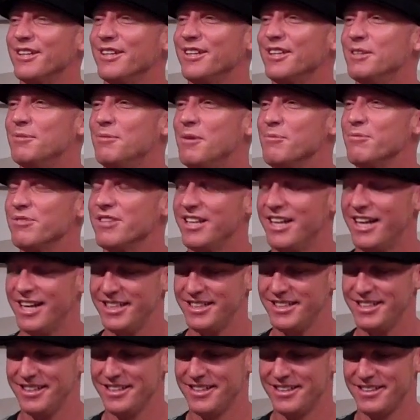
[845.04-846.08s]
can come up with an
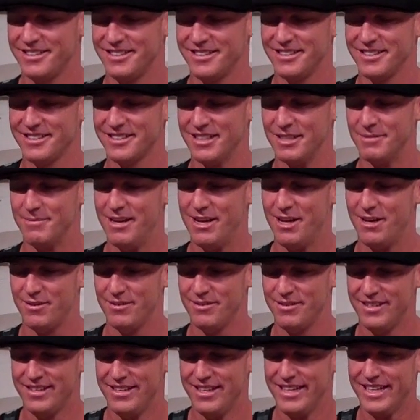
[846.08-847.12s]
idea to somehow
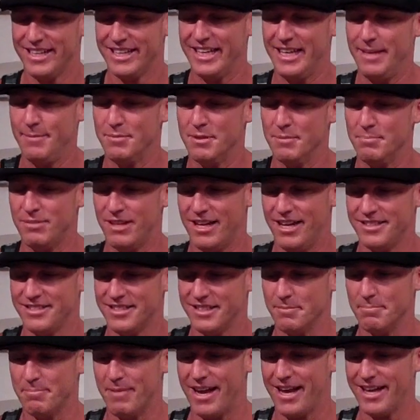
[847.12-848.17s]
keep the
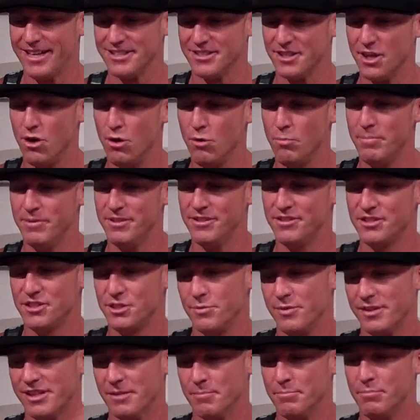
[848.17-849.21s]
plastic bags open
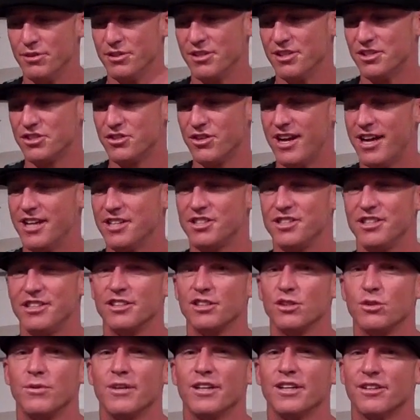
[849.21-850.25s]
so we can put the trash
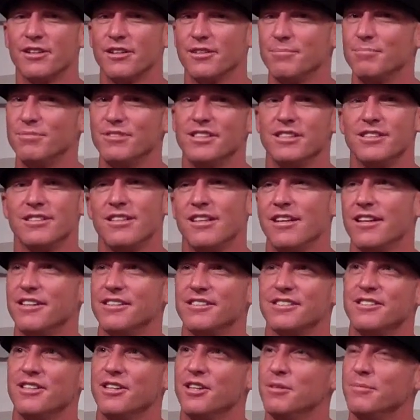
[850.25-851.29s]
in quicker, please let
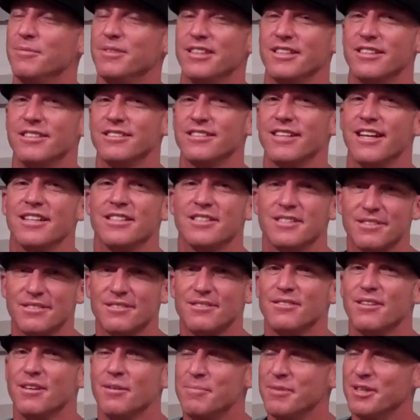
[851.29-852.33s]
us know because that's
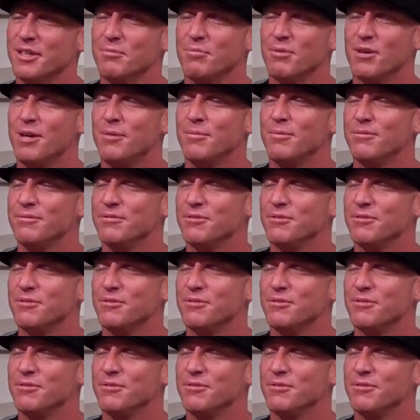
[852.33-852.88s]
a big problem